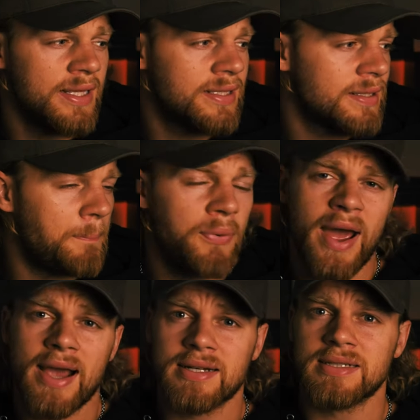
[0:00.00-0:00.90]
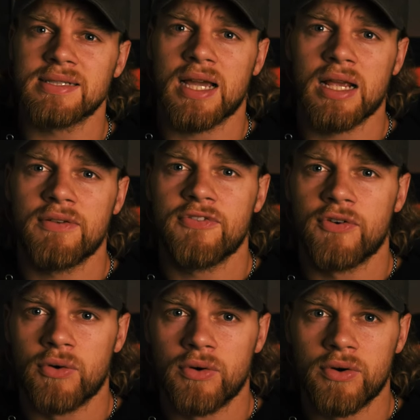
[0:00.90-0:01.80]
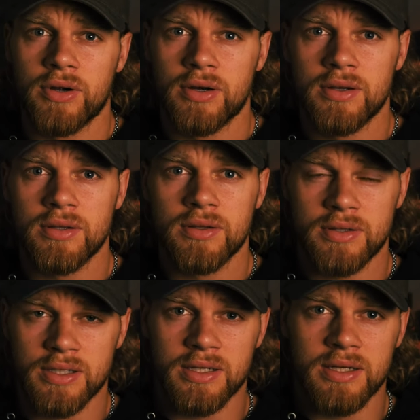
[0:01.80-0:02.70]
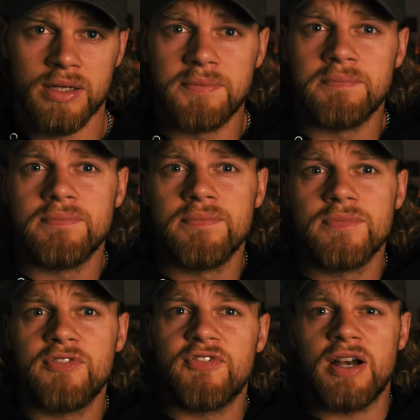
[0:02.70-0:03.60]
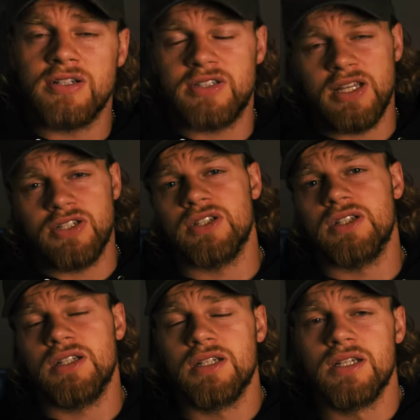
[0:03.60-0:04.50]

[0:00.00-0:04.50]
It's a practice site for the fire station.